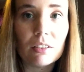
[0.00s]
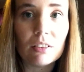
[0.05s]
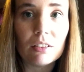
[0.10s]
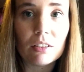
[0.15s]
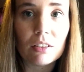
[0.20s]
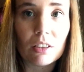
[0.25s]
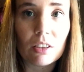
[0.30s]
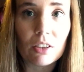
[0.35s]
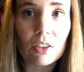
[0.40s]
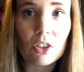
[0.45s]

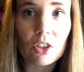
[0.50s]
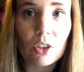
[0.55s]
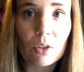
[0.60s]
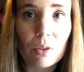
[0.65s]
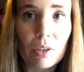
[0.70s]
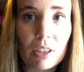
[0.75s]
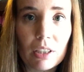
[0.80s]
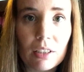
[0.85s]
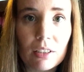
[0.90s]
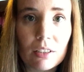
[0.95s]
started
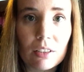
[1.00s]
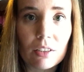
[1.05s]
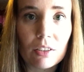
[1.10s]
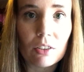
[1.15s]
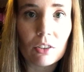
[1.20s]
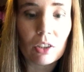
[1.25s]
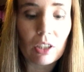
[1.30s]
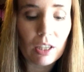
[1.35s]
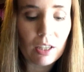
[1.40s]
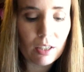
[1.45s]
showing this
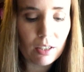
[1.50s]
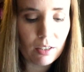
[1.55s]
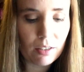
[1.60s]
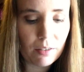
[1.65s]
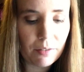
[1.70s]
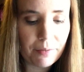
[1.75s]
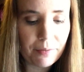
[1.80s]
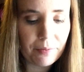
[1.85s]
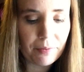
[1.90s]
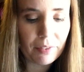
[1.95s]
early.
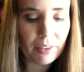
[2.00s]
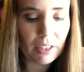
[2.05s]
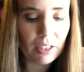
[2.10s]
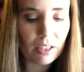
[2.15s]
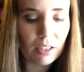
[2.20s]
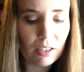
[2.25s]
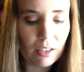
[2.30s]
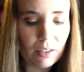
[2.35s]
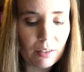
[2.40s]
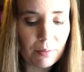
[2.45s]

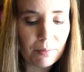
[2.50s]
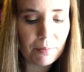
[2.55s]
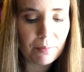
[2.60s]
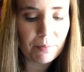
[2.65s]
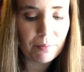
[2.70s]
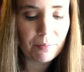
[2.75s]
Um,